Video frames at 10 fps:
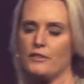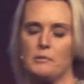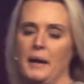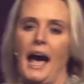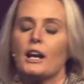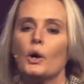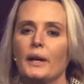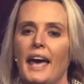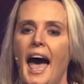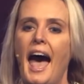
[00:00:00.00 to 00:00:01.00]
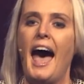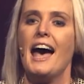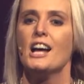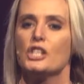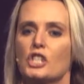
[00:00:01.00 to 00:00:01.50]
to be? I don't care.
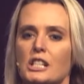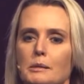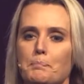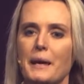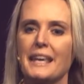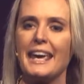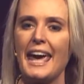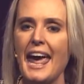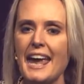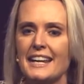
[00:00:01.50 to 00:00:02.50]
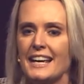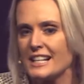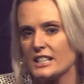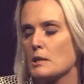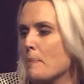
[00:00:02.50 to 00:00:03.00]
Just begin.
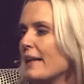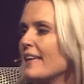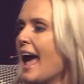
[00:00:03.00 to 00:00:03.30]
So by the